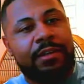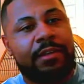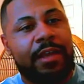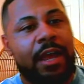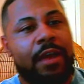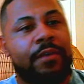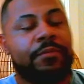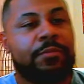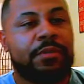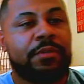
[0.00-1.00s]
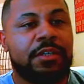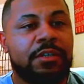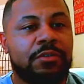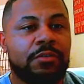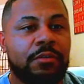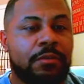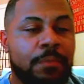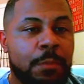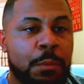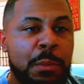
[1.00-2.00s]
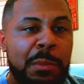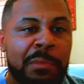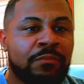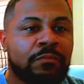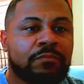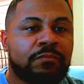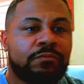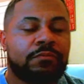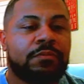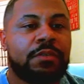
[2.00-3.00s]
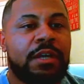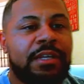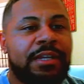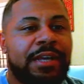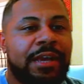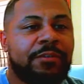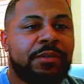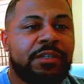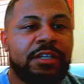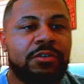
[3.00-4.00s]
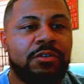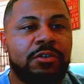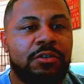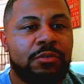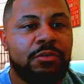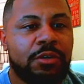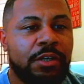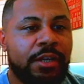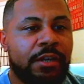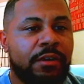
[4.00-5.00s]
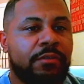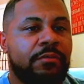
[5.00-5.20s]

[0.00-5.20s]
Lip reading: they have the potential to. I think they have the potential to do good here.